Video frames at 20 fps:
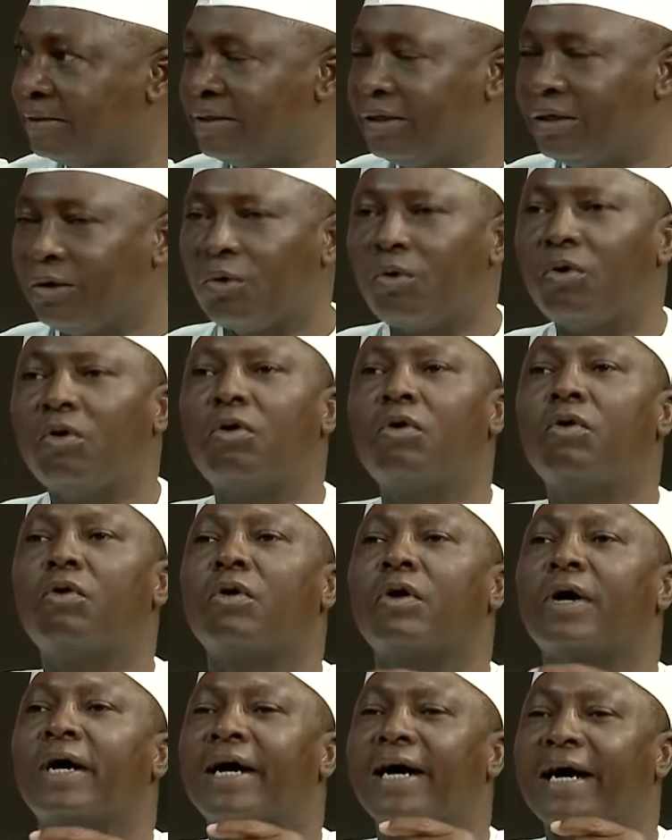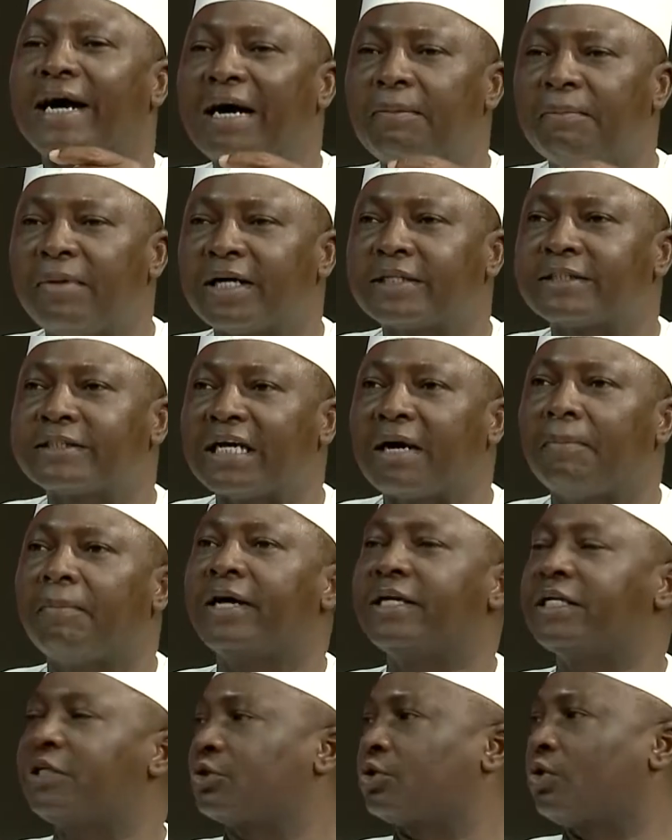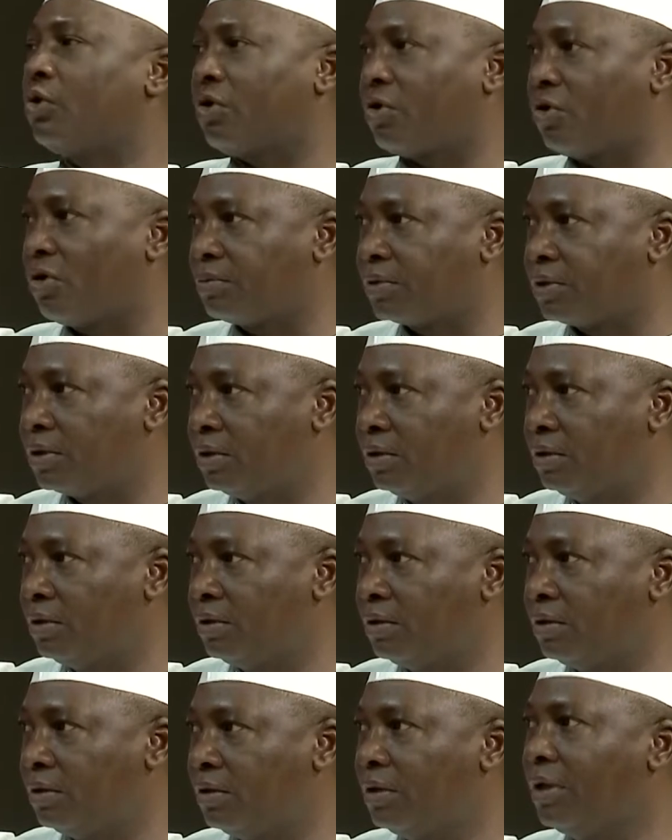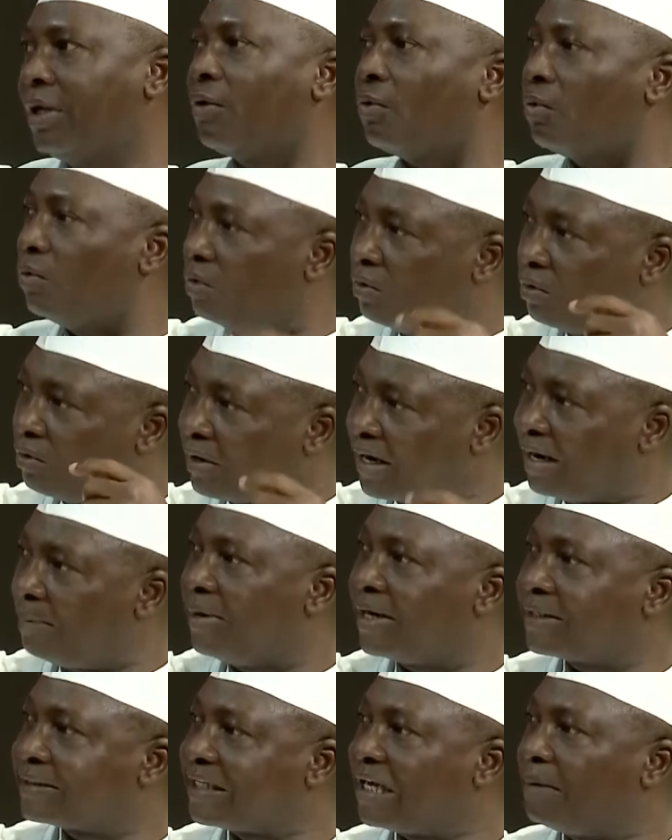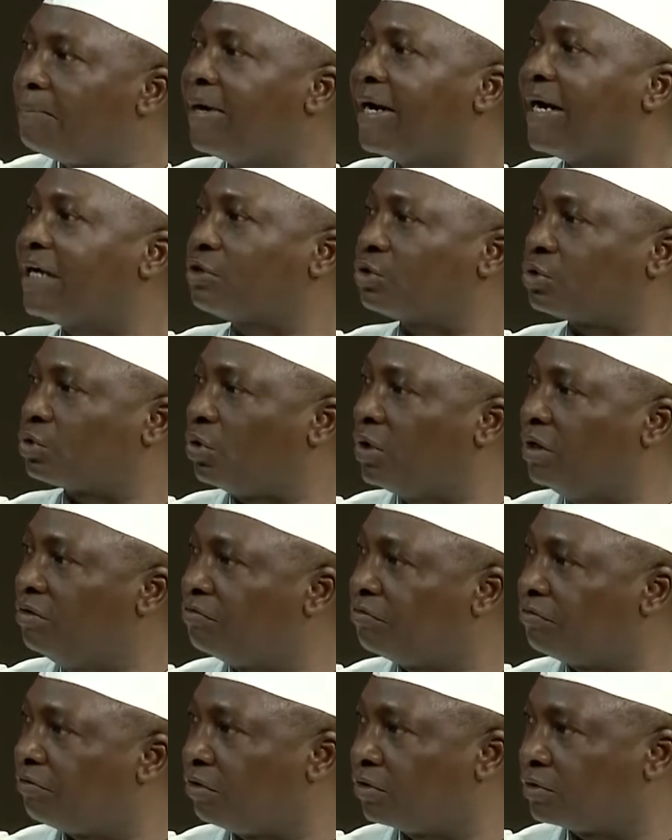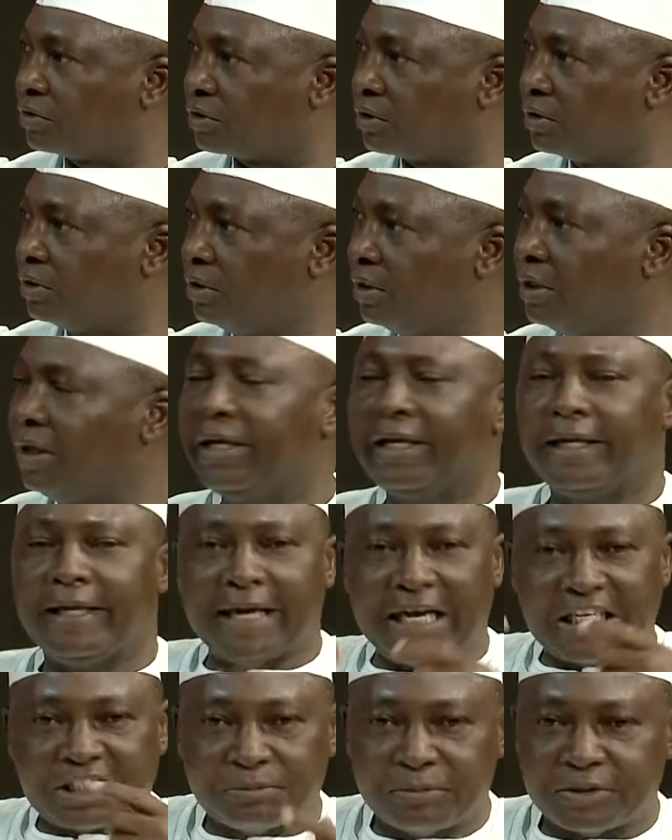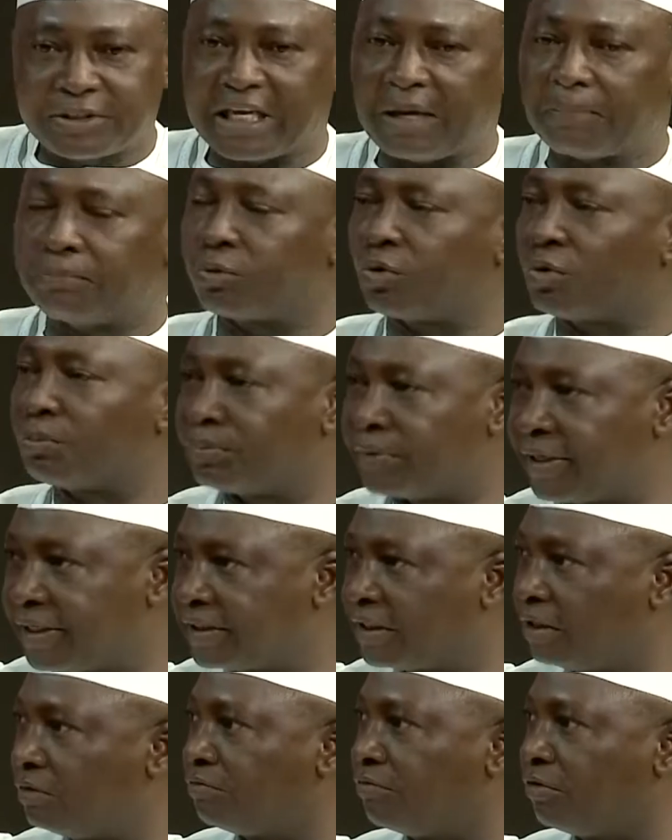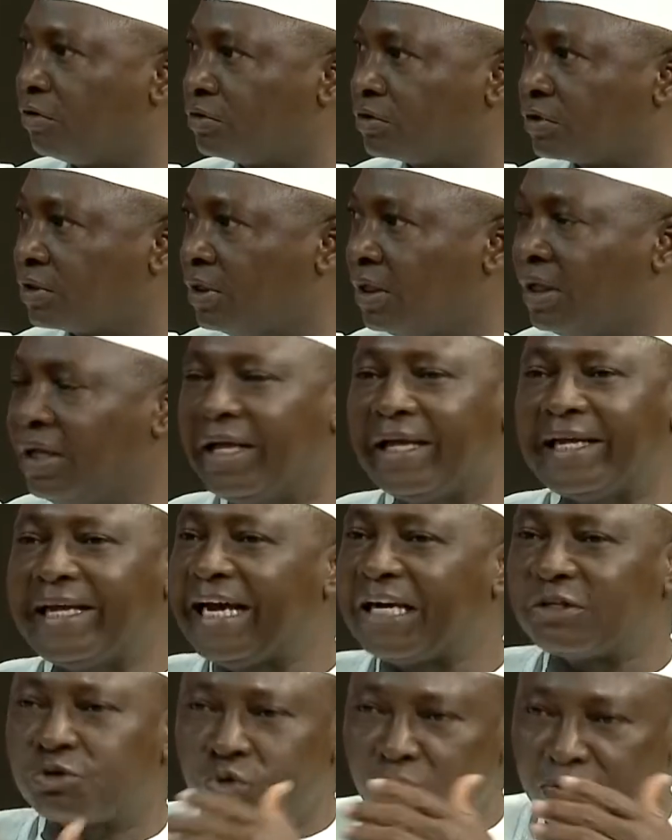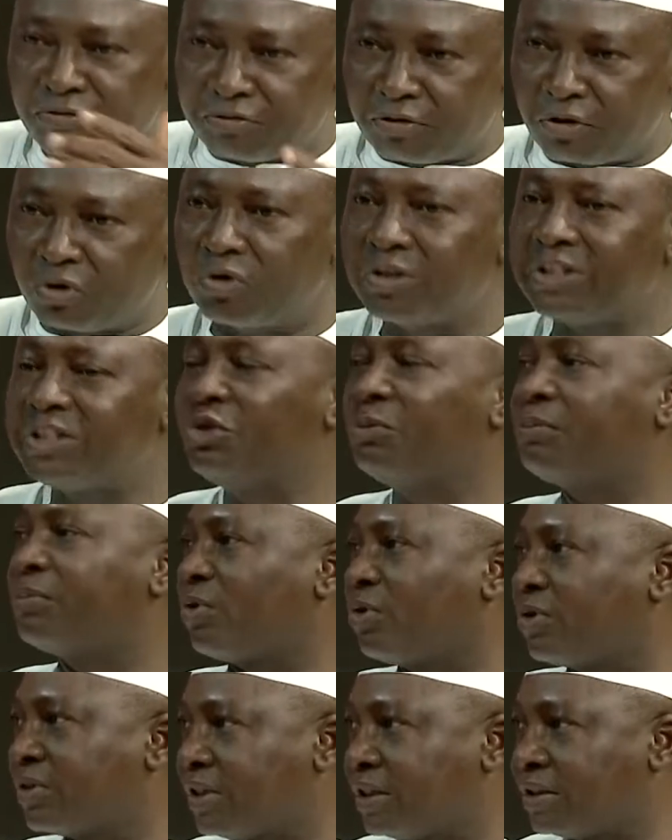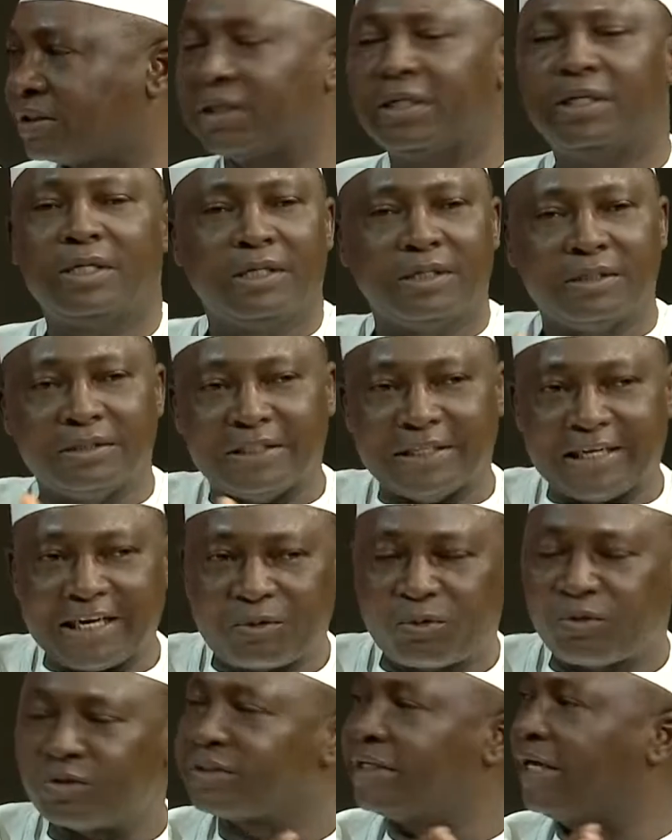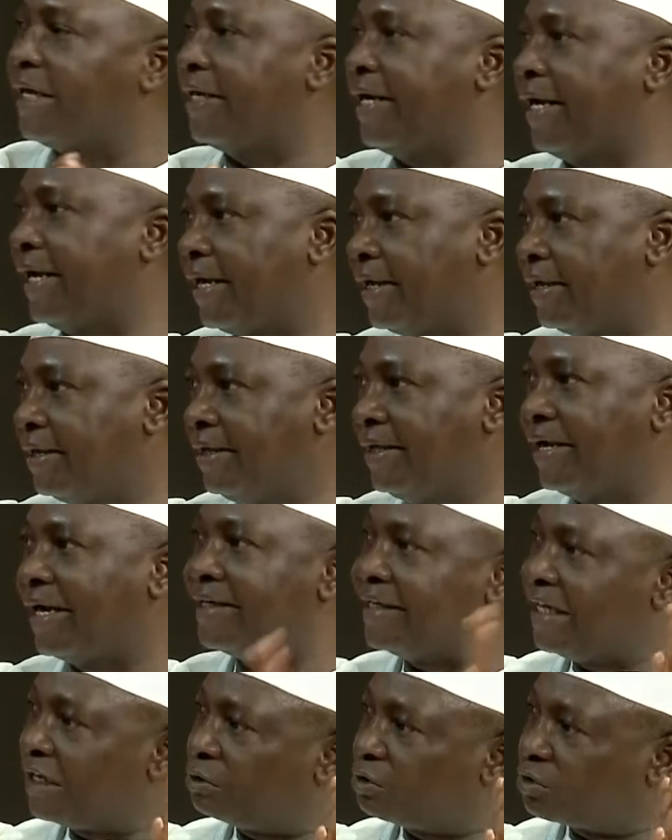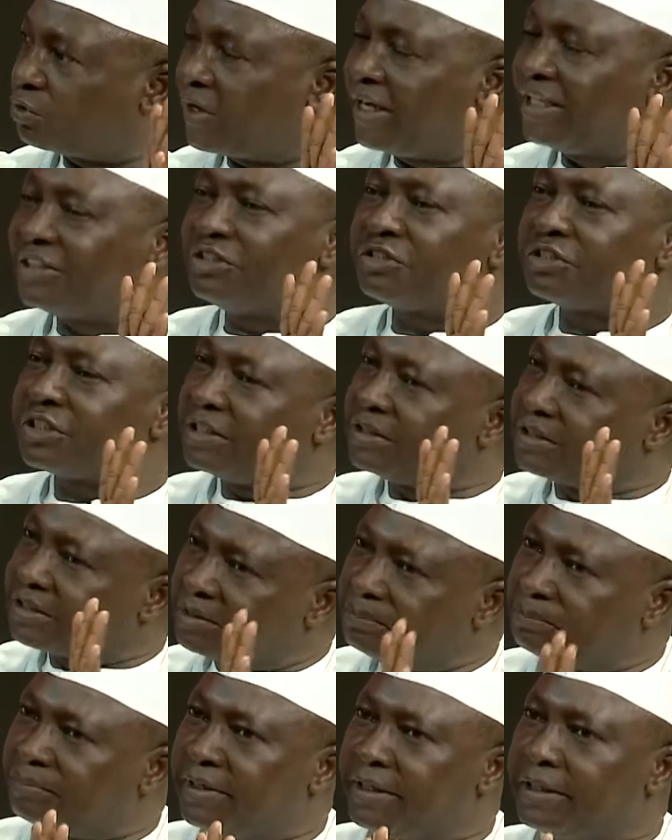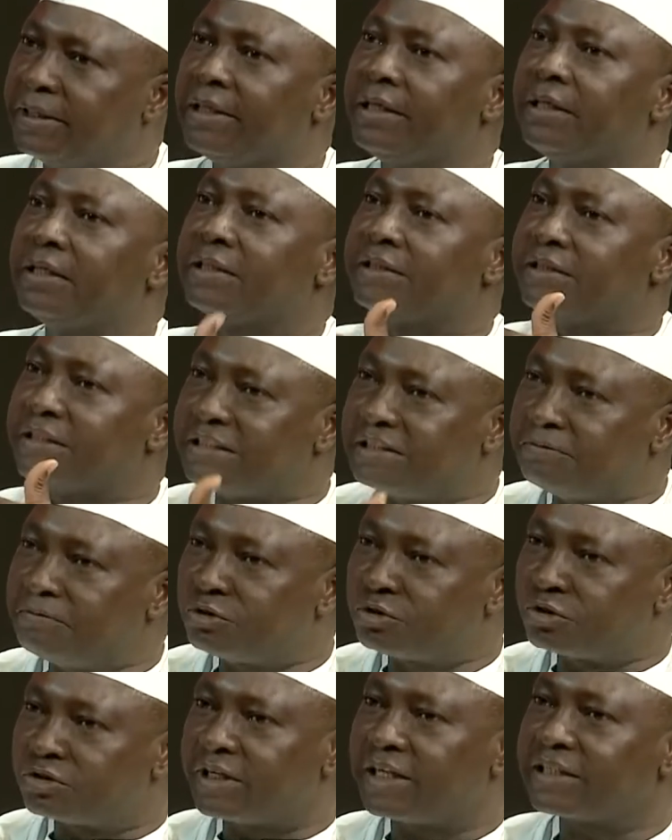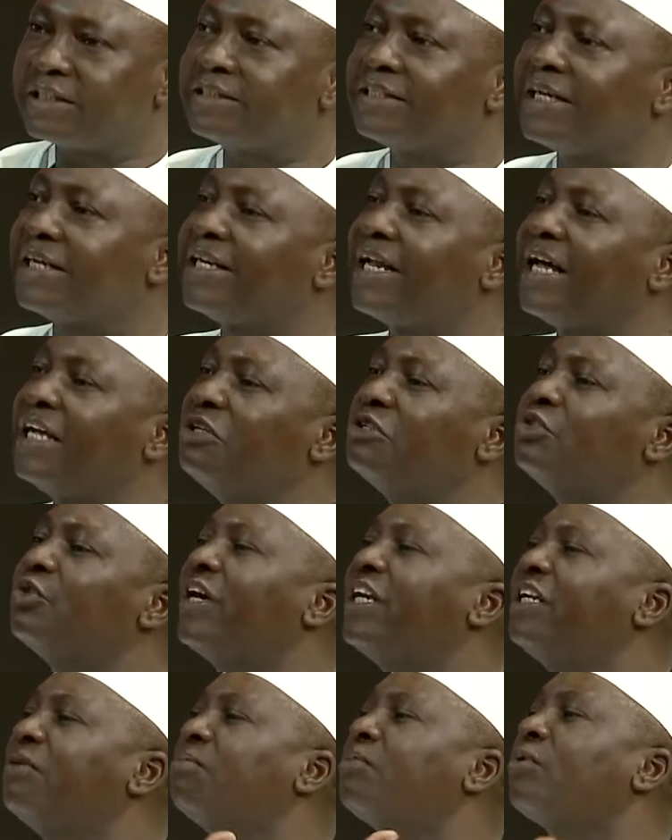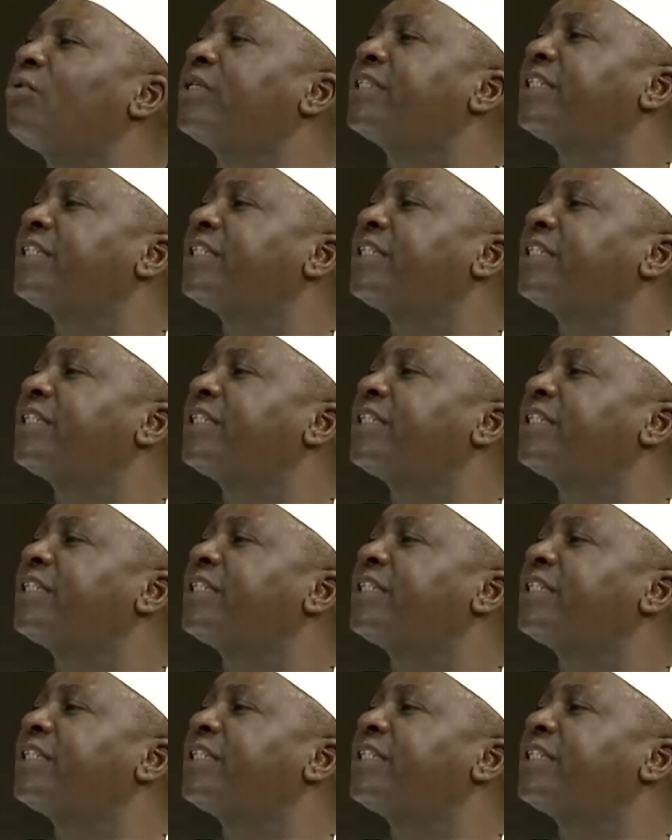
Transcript: oh, AMAC chairman is corrupt. Oh, AMAC chairman has stolen funds. He has misappropriated funds. He has not followed due process. The records are there. And that was why I just say simply, the civil society that I usually brought,